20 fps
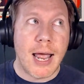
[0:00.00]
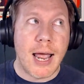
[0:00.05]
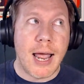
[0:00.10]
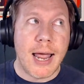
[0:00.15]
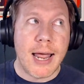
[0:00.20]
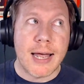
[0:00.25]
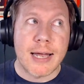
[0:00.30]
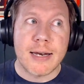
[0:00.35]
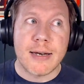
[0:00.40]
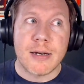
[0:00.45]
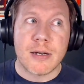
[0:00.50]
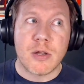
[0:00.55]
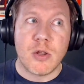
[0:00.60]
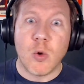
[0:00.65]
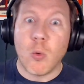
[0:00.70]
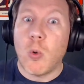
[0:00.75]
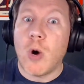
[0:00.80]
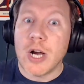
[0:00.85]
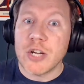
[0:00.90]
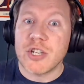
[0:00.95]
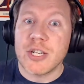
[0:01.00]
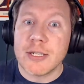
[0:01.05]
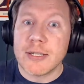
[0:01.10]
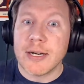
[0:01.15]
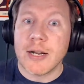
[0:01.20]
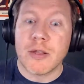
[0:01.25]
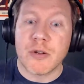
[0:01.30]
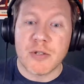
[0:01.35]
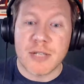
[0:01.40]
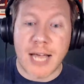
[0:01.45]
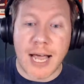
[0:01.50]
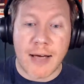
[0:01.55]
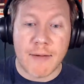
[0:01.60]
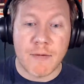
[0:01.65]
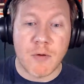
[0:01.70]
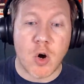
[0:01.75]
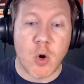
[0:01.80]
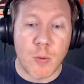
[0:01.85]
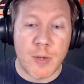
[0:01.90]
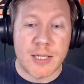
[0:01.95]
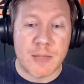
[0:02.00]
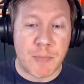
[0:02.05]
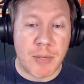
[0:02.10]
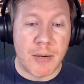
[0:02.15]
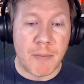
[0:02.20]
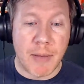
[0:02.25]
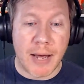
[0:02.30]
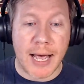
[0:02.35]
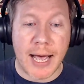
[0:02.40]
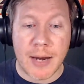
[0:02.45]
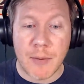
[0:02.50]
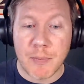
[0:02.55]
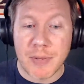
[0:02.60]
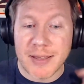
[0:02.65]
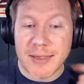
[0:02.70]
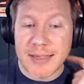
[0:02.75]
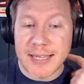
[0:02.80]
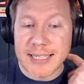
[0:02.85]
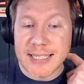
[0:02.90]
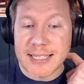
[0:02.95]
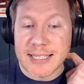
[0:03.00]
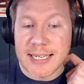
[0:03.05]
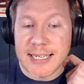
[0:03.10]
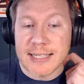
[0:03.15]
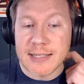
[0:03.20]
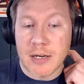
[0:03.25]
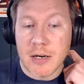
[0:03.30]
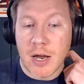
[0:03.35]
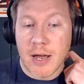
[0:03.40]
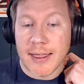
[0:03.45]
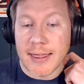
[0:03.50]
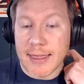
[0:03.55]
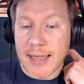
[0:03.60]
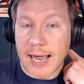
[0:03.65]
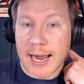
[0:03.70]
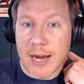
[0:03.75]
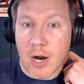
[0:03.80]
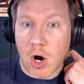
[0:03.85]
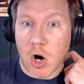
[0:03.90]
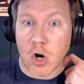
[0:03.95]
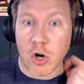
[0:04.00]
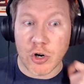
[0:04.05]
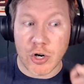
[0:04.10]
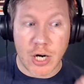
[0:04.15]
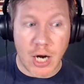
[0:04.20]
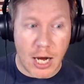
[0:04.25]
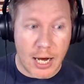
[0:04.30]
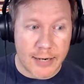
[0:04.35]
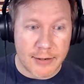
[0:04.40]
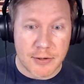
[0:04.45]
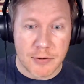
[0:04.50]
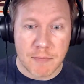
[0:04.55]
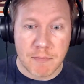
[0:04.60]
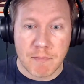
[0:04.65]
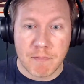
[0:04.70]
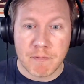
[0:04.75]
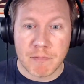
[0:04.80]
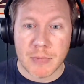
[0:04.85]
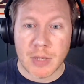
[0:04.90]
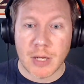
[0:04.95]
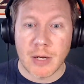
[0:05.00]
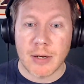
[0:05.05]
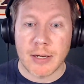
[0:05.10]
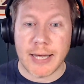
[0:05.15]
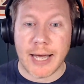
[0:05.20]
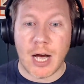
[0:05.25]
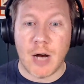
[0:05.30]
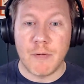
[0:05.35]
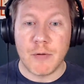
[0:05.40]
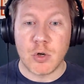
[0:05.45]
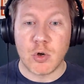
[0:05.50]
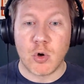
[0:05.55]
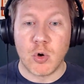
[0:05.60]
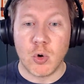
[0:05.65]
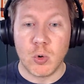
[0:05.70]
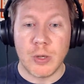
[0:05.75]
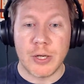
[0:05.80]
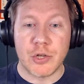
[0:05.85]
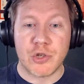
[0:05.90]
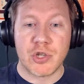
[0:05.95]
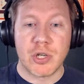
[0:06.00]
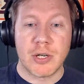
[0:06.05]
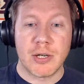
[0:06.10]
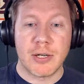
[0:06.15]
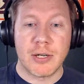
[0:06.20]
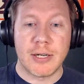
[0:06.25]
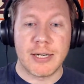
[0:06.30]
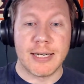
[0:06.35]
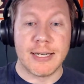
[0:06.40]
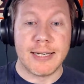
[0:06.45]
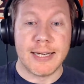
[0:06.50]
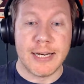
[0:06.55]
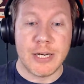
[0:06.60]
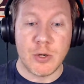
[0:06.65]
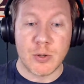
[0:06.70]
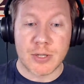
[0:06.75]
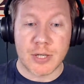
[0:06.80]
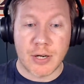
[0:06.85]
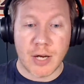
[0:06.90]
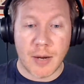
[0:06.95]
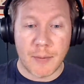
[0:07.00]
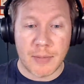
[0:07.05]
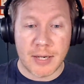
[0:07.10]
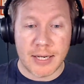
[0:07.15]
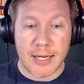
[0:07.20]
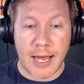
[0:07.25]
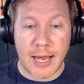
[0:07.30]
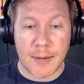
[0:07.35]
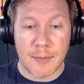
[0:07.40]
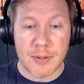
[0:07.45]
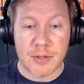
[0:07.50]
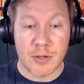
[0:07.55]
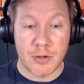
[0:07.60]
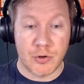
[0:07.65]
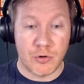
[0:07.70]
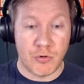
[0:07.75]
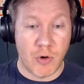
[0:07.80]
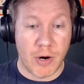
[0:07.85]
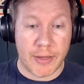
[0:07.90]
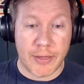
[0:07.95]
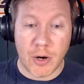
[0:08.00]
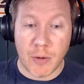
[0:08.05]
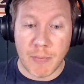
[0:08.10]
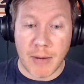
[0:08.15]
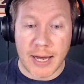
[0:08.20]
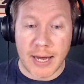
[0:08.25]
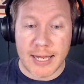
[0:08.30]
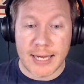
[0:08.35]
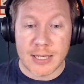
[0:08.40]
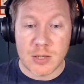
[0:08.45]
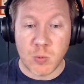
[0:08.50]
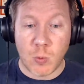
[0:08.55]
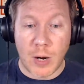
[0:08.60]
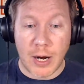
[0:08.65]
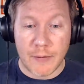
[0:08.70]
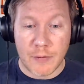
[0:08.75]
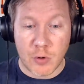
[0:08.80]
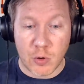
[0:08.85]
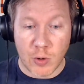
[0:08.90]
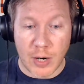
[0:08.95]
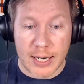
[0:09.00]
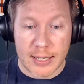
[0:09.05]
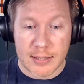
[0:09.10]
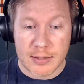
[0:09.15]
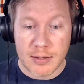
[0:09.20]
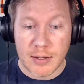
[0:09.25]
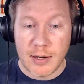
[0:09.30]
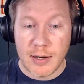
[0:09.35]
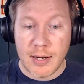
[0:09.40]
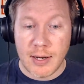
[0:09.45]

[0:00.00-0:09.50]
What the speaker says: And the Washington Senators have always been bad, but this season, they are not. Calvin Coolidge continues to come to games, dragged there by his wife, Grace.